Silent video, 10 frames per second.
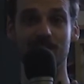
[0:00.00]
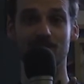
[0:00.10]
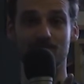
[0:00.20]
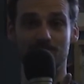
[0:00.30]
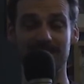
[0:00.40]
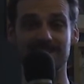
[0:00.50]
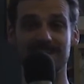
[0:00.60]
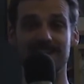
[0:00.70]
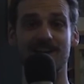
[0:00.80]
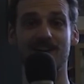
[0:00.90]

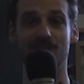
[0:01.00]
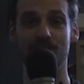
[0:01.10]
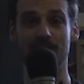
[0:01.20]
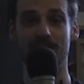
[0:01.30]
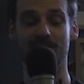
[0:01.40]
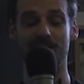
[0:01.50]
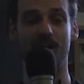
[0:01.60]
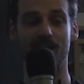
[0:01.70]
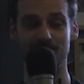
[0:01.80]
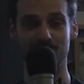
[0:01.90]
creating the
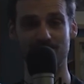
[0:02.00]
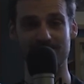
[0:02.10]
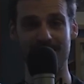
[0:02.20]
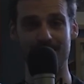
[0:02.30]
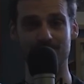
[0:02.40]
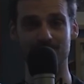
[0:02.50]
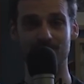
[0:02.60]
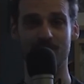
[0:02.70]
hydro dams